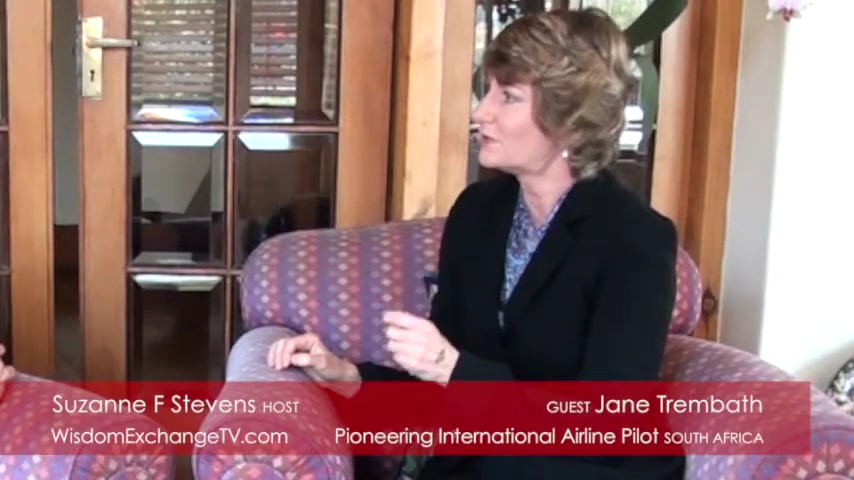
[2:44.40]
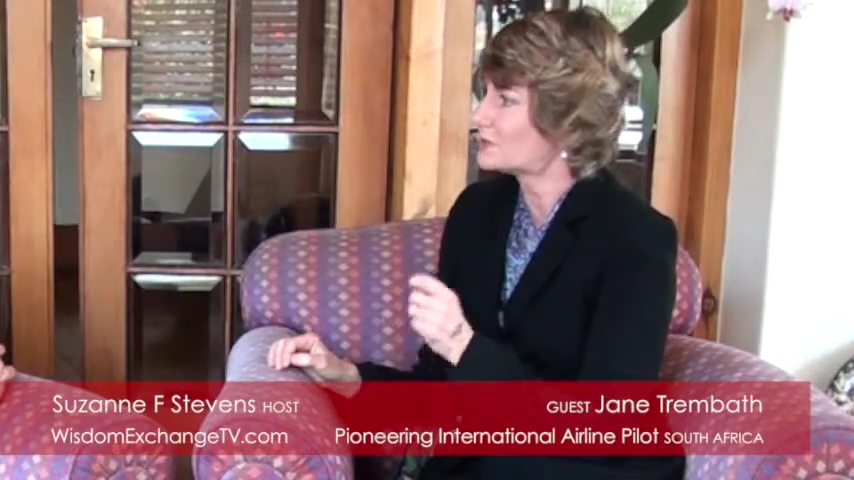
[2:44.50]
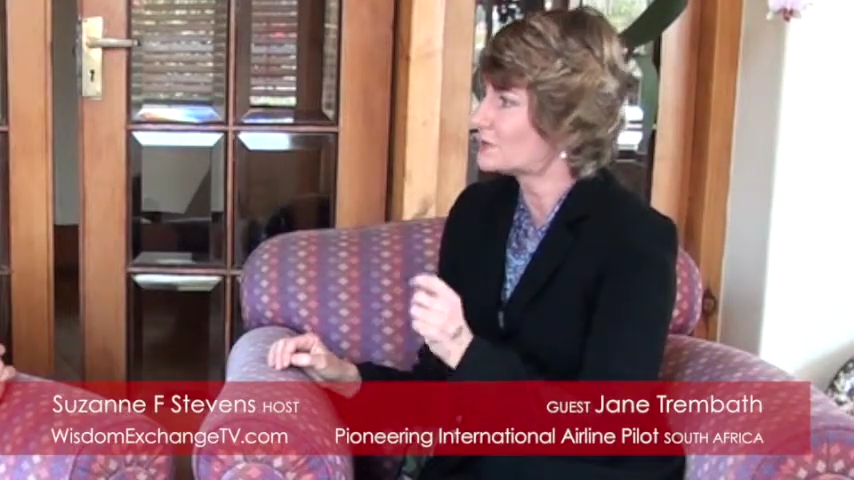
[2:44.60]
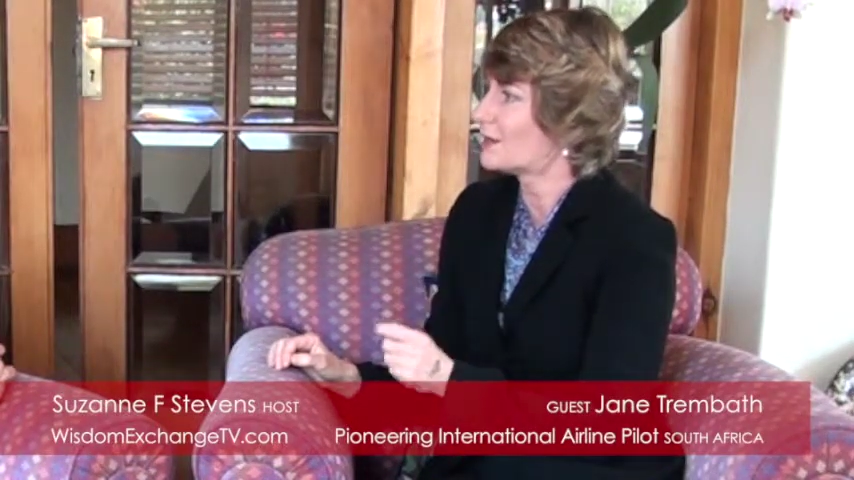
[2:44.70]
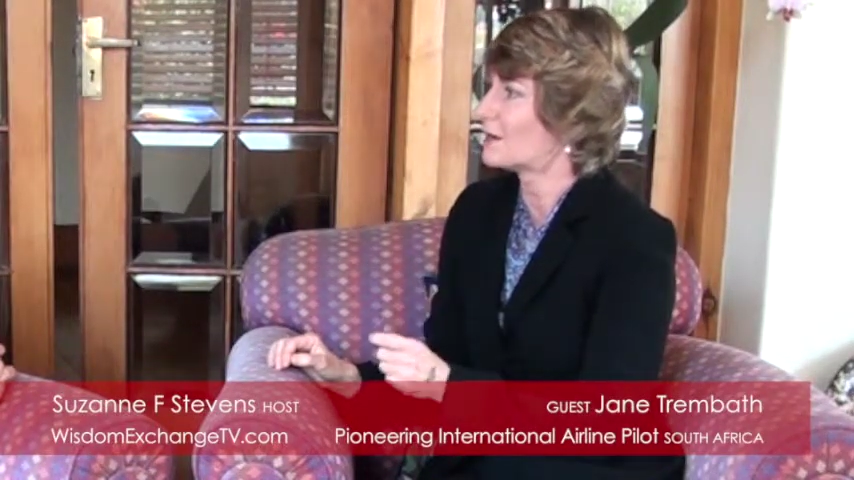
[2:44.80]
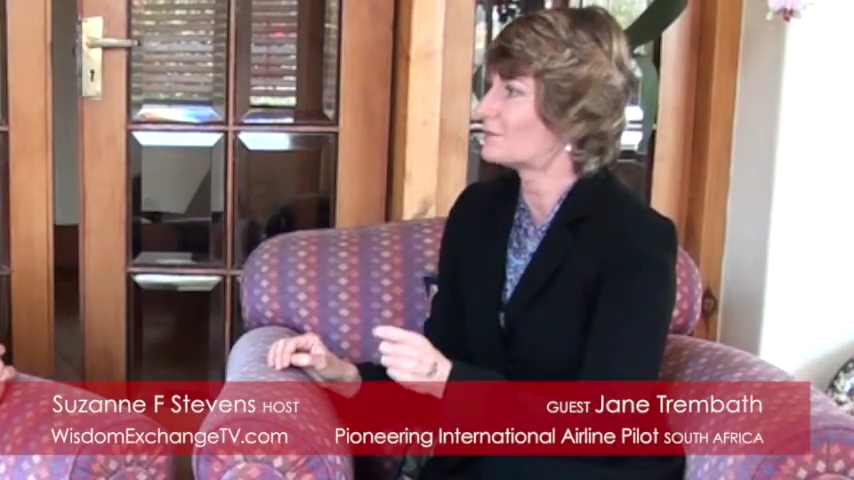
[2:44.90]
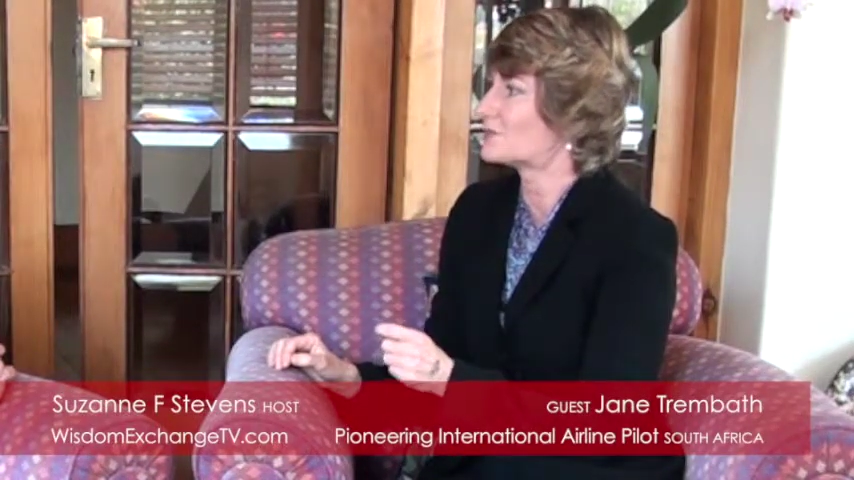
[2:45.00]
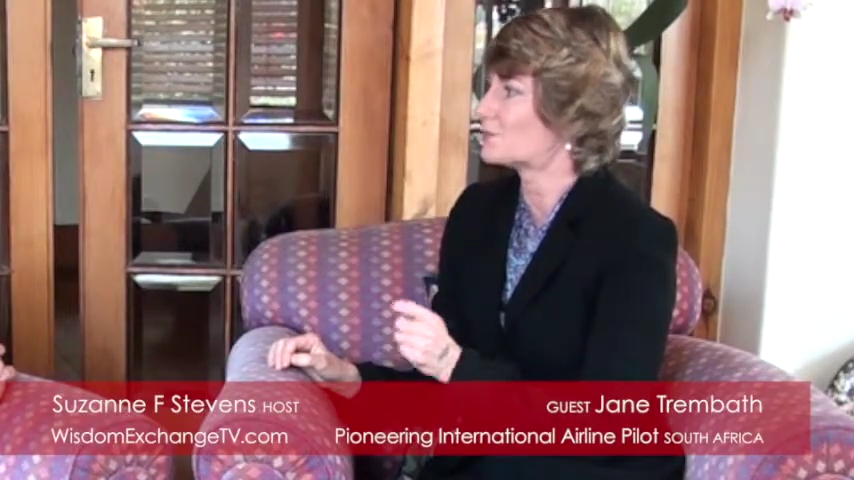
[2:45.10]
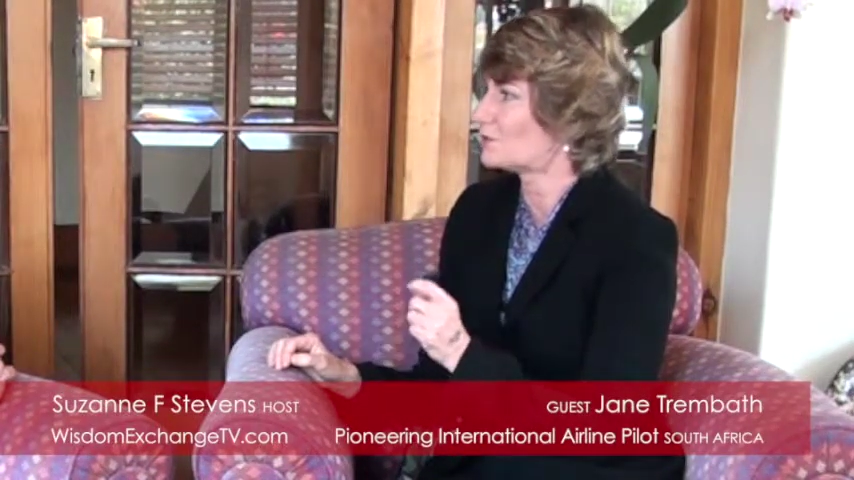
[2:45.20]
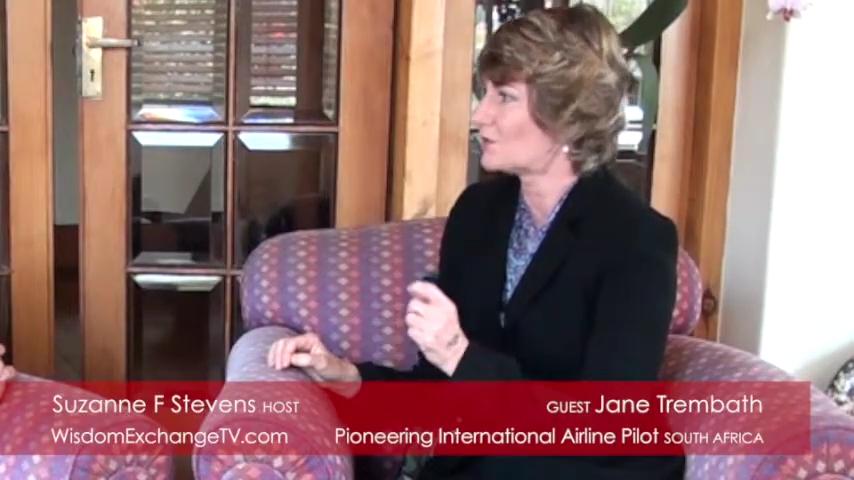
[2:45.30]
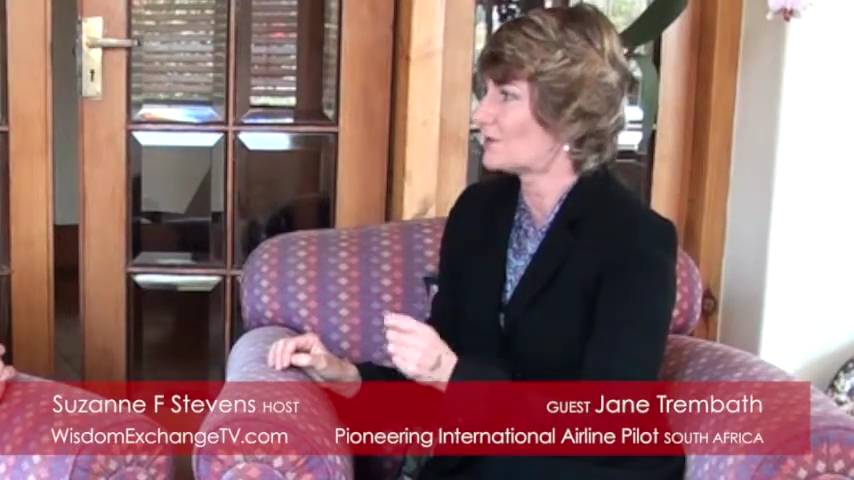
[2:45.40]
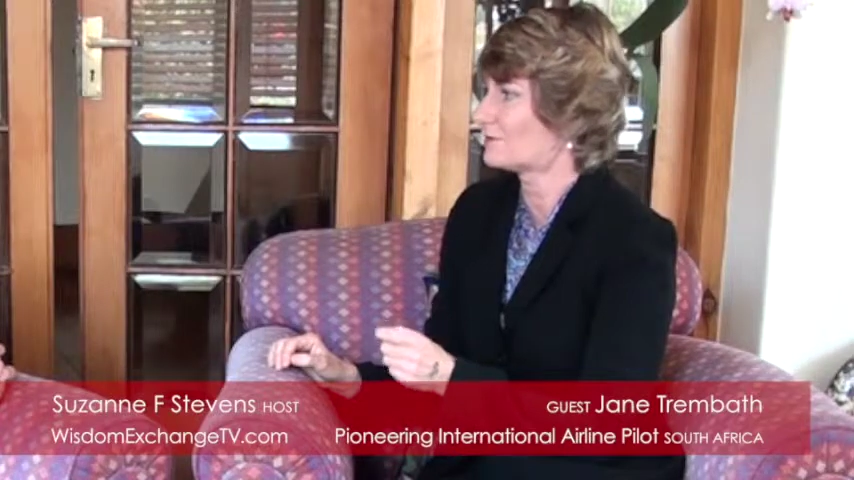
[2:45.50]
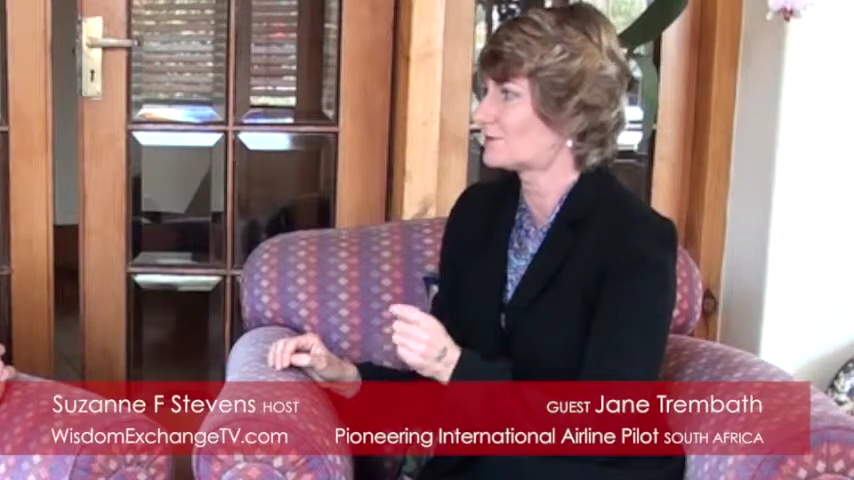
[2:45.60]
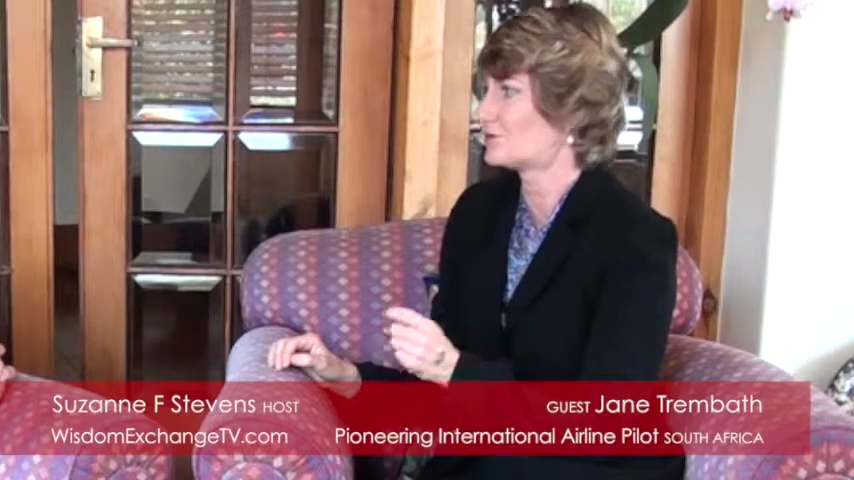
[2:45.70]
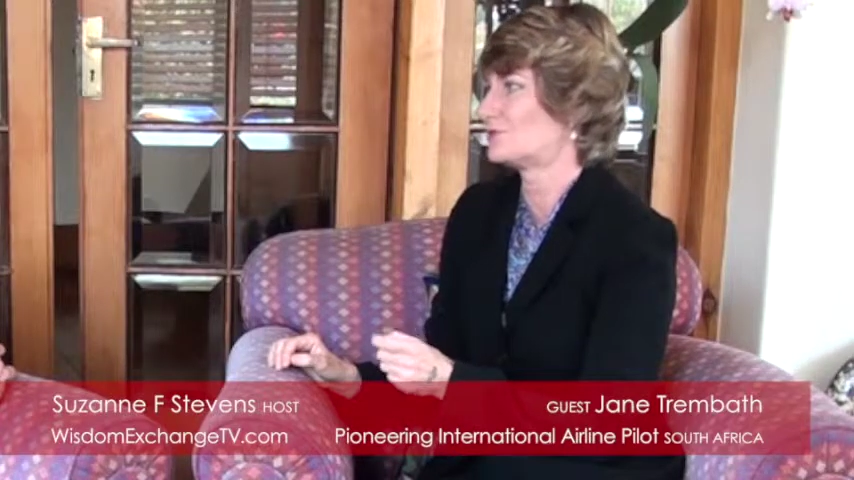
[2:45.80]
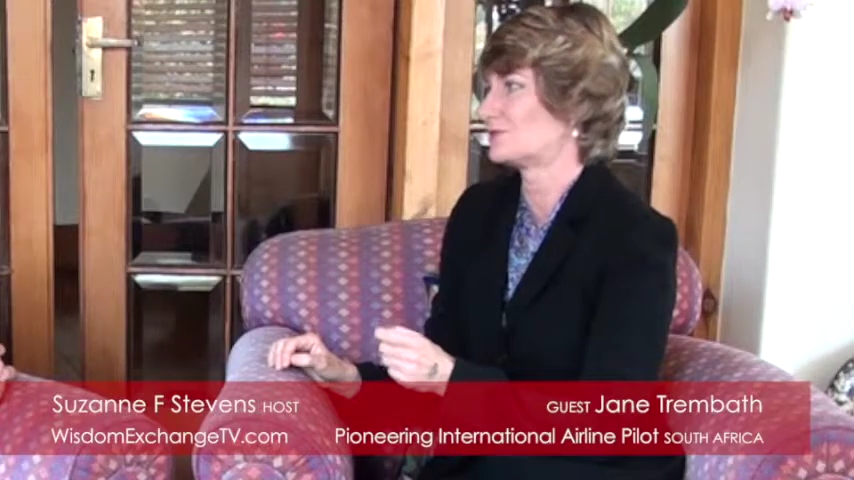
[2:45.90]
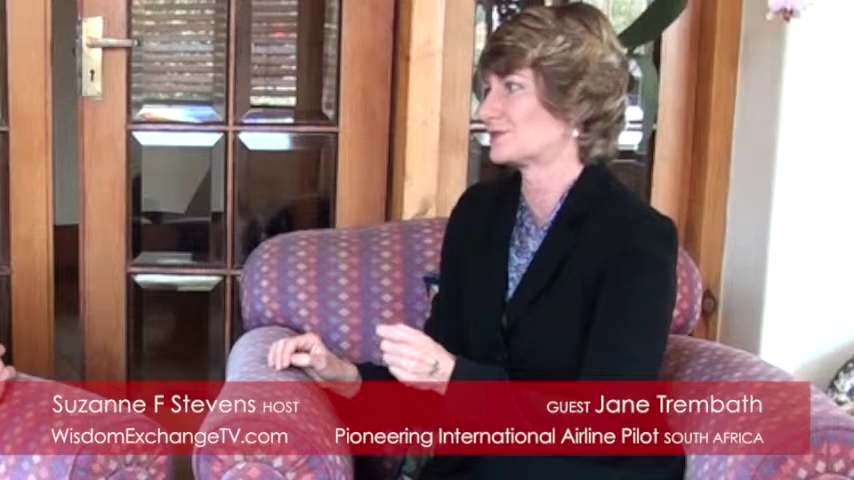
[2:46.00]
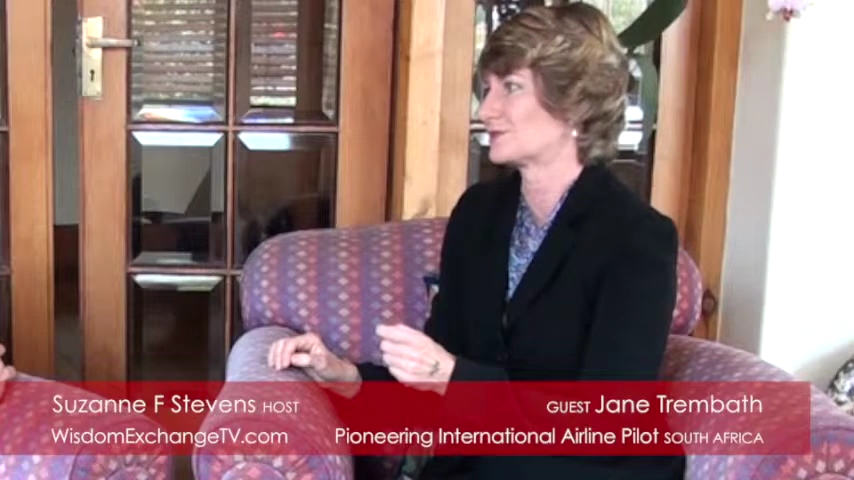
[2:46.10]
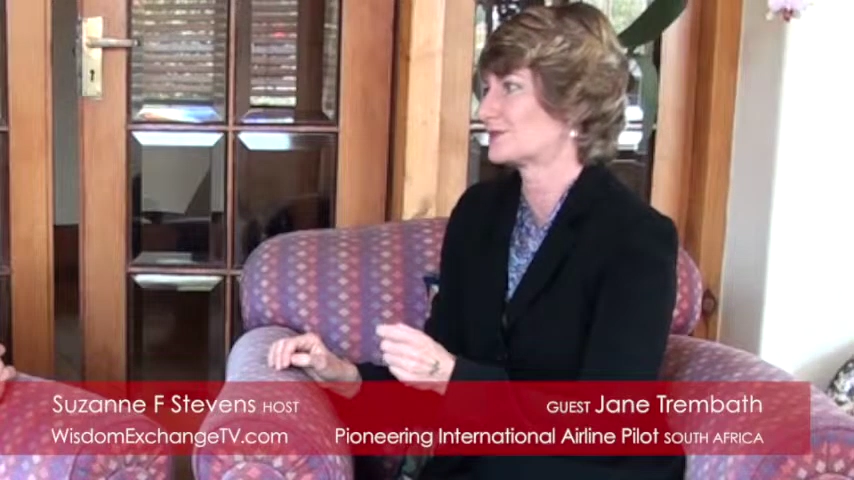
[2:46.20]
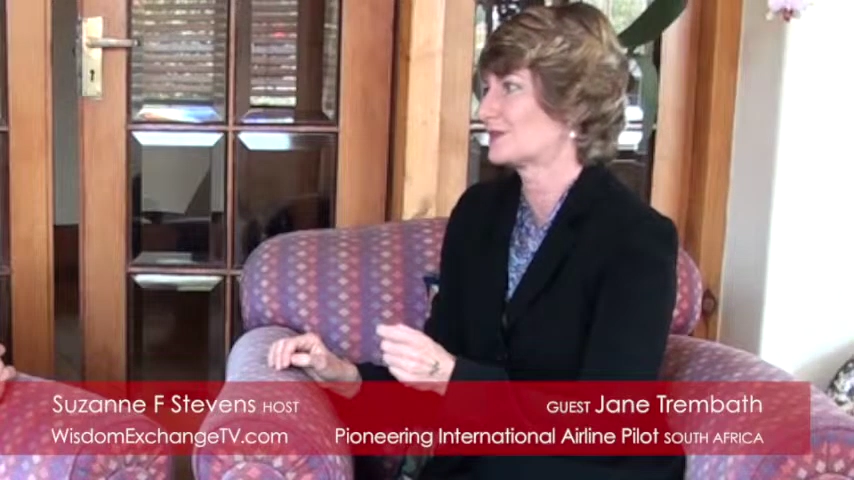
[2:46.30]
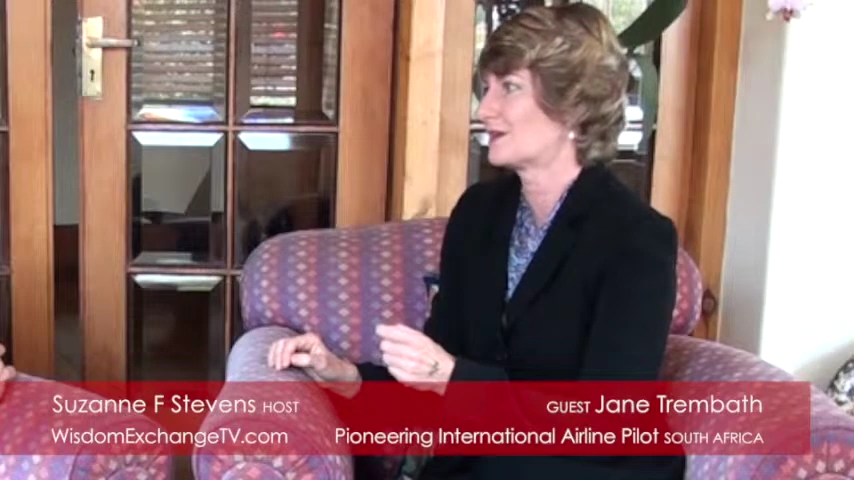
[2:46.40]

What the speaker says: be times when you have to use it.